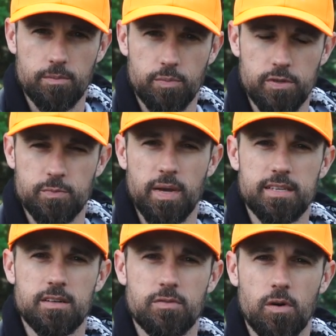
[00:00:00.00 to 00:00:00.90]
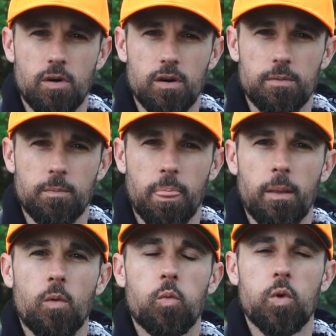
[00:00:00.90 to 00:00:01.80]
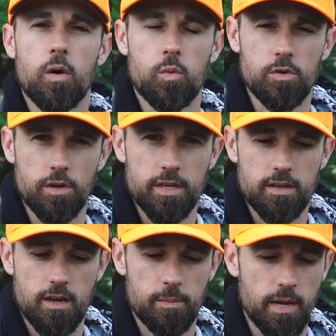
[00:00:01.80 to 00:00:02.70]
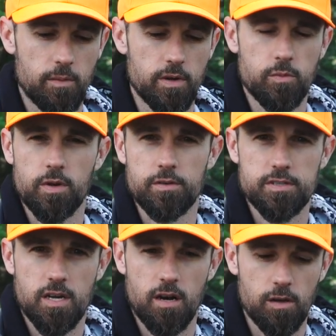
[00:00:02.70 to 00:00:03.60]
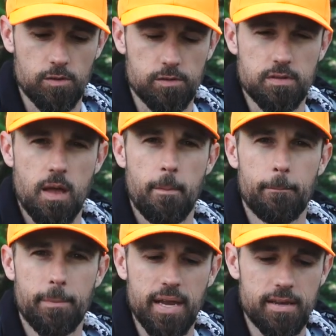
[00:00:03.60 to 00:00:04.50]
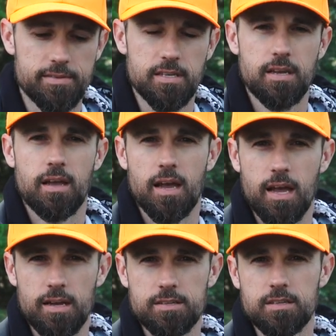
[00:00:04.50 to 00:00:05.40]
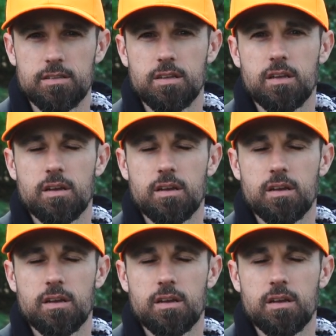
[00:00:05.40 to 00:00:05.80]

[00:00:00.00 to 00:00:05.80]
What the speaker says: perspective on what we're looking to come out with, whether it's colors, baits, action,